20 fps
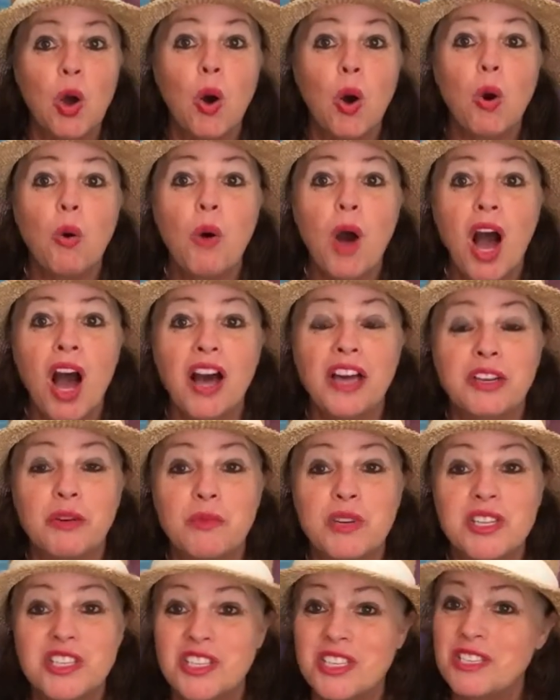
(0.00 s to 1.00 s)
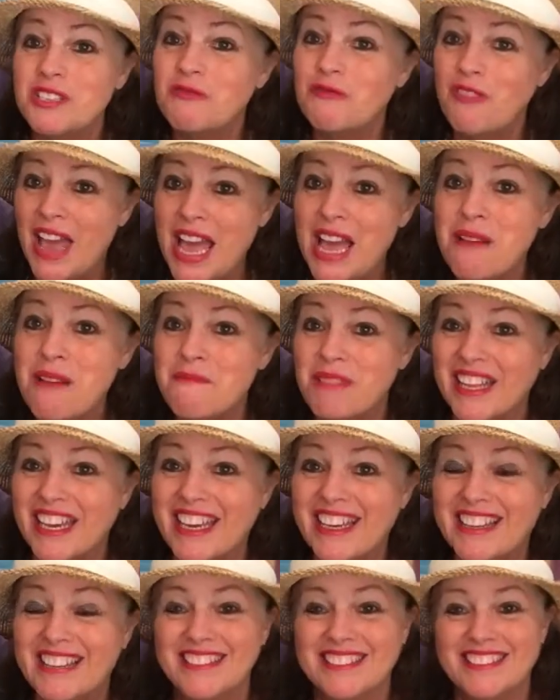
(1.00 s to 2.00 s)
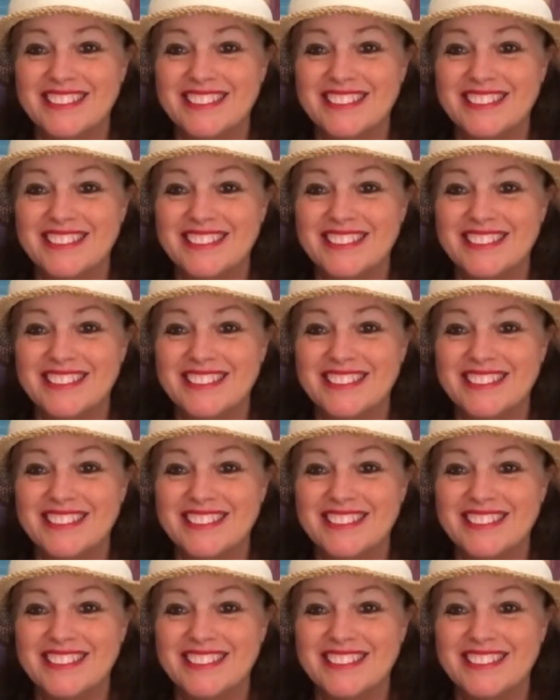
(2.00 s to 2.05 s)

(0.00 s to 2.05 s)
ohana, which is family,